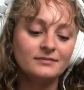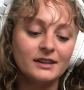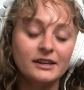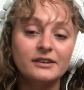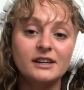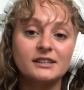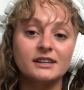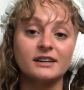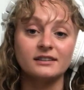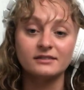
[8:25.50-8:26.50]

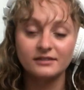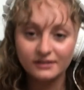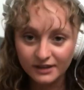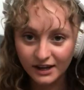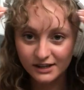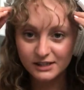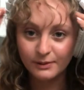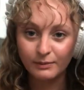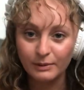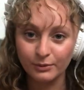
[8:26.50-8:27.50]
you can't
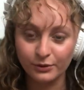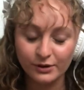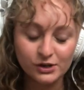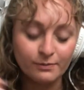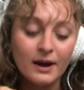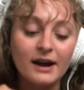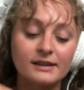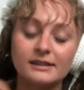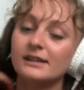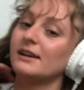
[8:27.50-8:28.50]
expect people to read your
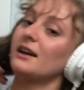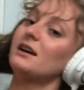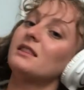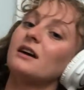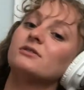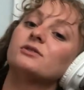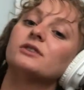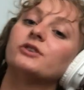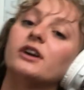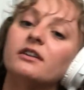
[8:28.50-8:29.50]
mind. And that was
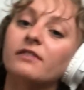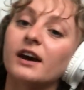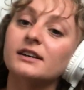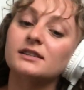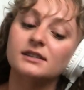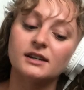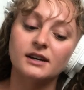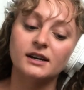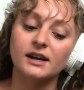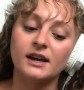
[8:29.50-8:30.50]
really great advice.
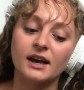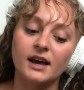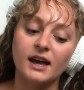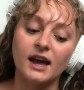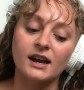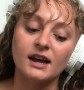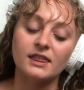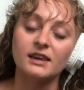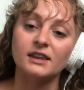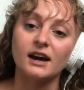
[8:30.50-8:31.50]
And I
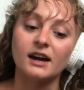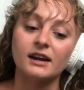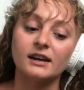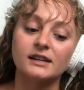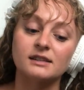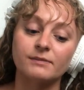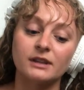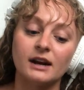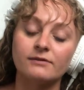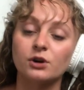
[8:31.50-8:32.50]
think that it's something
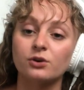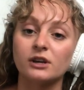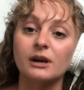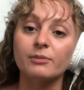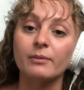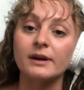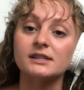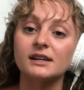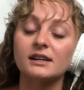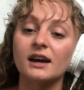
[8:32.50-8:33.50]
that I've totally
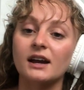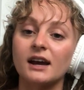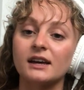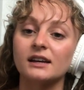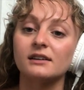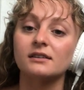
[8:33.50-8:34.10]
implemented, and I can